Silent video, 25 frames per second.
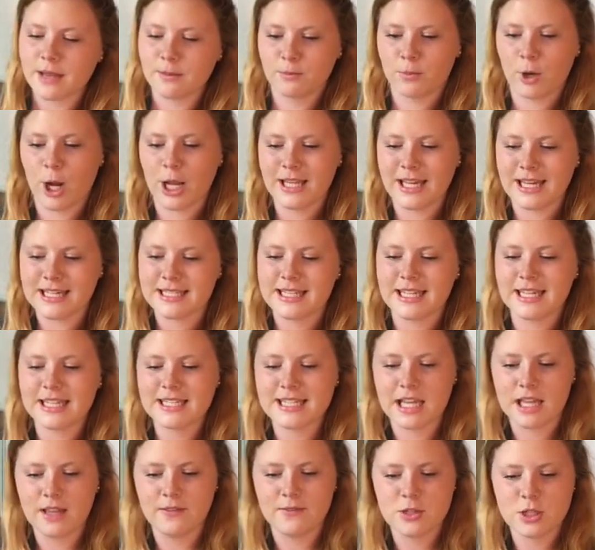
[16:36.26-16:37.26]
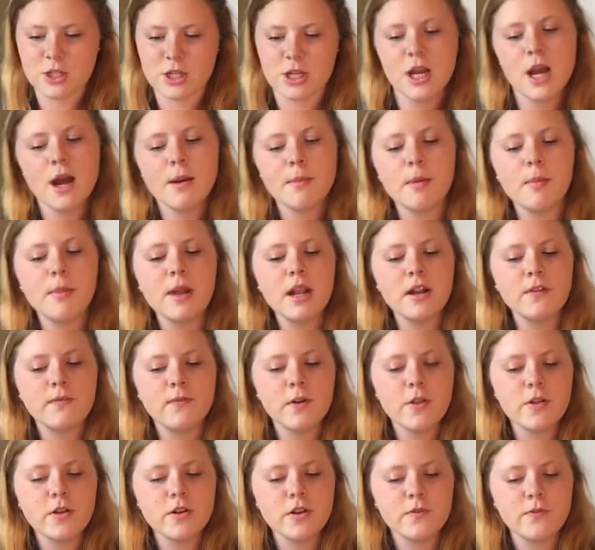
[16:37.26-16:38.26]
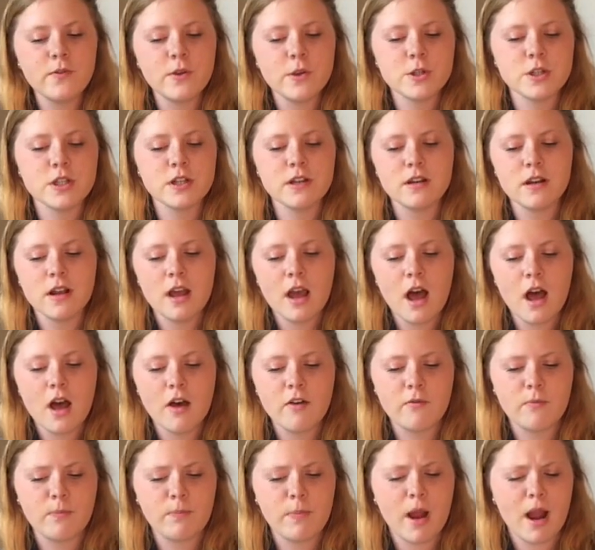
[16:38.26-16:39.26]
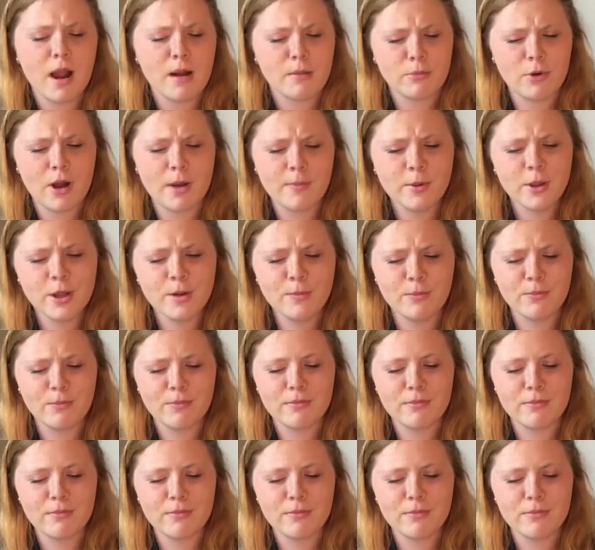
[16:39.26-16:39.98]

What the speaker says: Broadcasting and television permitted further diffusion of popular